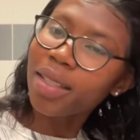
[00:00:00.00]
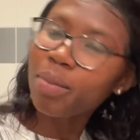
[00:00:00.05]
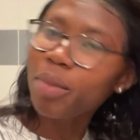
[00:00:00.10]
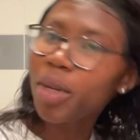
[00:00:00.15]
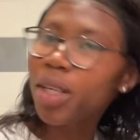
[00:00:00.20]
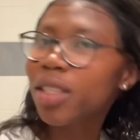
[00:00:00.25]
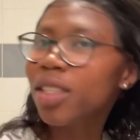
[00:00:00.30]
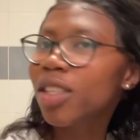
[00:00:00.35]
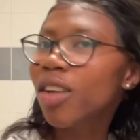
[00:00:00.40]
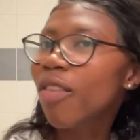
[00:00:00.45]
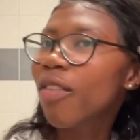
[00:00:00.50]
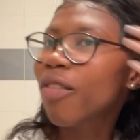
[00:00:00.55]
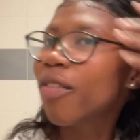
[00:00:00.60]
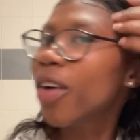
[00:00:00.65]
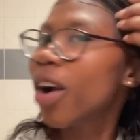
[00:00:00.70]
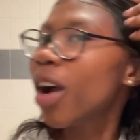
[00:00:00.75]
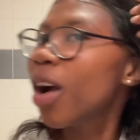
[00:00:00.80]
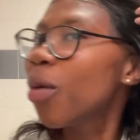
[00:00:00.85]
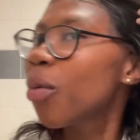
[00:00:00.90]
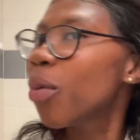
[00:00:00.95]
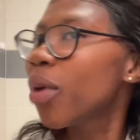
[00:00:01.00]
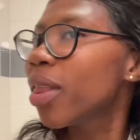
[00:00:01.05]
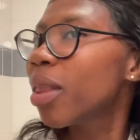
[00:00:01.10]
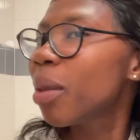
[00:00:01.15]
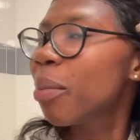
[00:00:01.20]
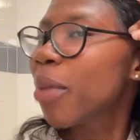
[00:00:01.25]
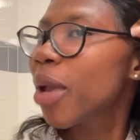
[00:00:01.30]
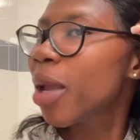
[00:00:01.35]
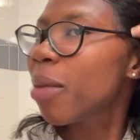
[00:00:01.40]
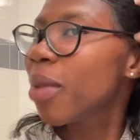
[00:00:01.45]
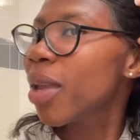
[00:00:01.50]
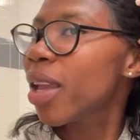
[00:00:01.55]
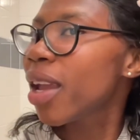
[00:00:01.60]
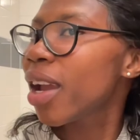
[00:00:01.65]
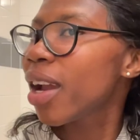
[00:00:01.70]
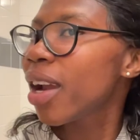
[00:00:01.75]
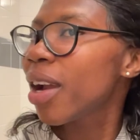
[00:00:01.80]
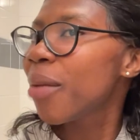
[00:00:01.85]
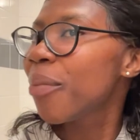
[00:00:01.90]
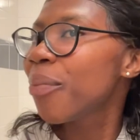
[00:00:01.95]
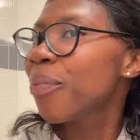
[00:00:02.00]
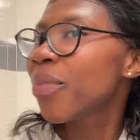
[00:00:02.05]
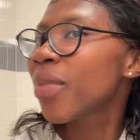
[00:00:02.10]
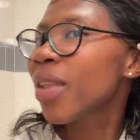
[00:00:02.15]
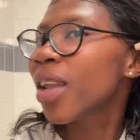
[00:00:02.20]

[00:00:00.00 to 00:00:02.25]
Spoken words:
But so far with the baby hair,